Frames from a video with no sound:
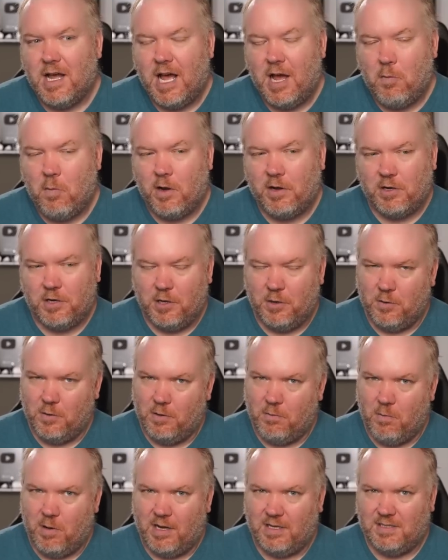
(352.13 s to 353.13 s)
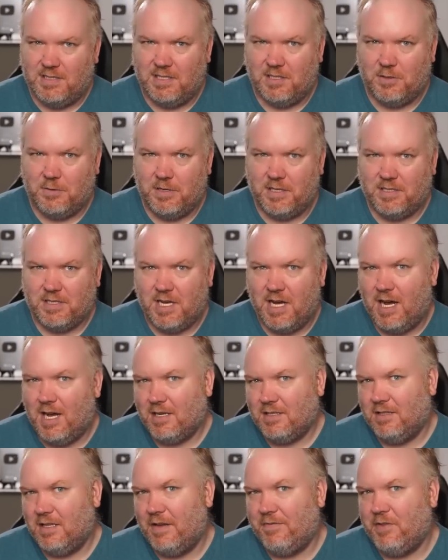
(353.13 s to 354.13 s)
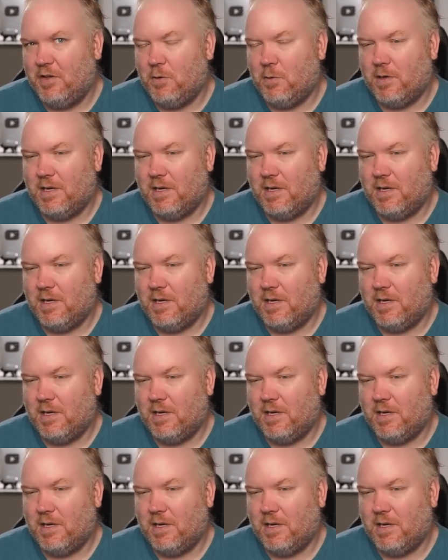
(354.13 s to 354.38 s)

I wondered who it was since Chris Cox left the